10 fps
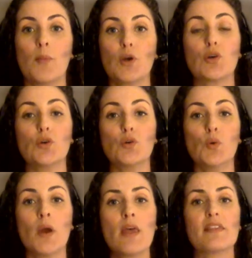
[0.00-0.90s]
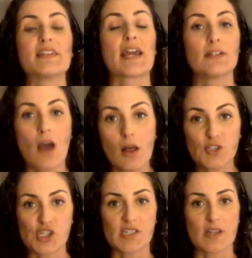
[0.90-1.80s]
who the
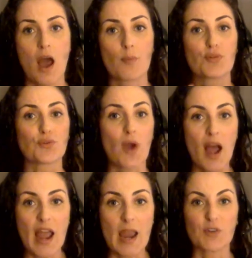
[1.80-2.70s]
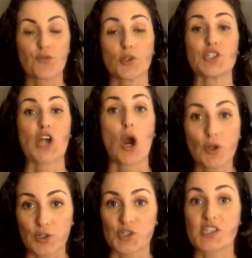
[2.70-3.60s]
technology is not primed for
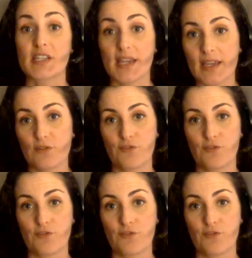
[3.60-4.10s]
darker skin,